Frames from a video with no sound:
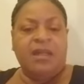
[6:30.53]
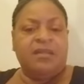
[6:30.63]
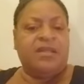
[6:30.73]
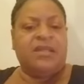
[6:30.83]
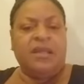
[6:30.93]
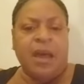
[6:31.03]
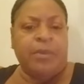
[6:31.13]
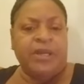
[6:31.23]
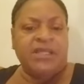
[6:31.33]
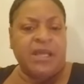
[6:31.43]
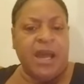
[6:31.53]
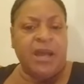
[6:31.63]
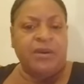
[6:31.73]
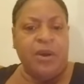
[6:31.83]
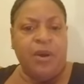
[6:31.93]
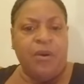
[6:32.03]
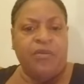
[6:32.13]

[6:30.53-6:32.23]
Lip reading: the celebrities that I know